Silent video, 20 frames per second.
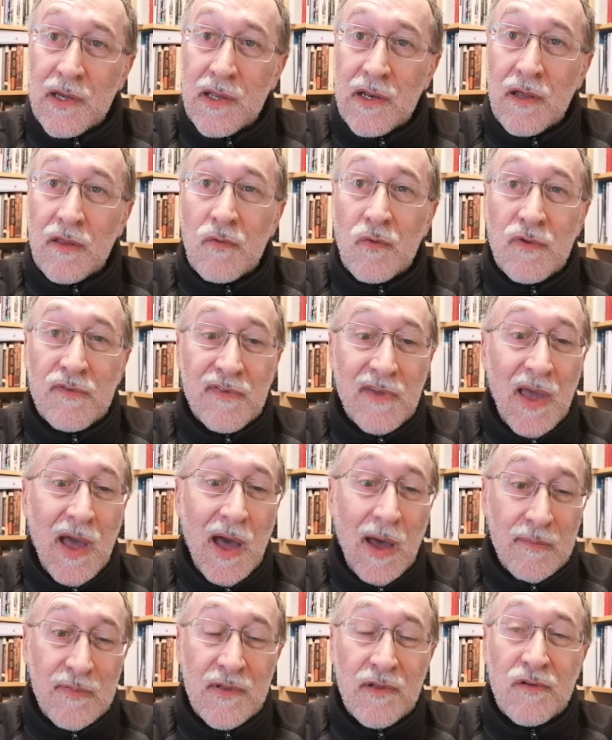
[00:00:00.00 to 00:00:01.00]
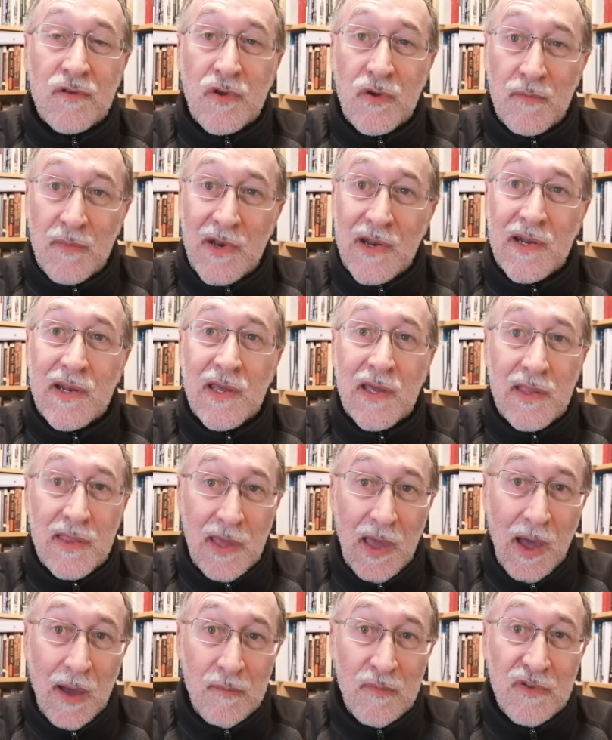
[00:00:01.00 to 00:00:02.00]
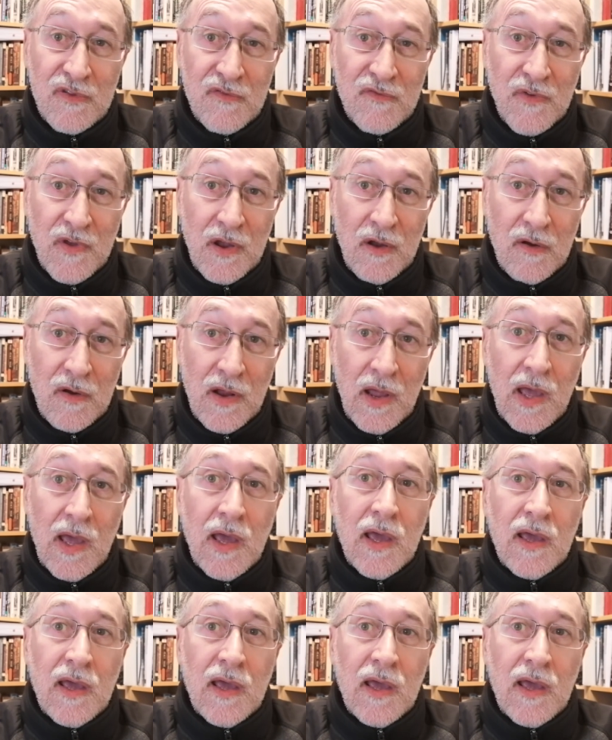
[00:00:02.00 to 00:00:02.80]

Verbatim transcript: In other words, the absolute humidity in the atmosphere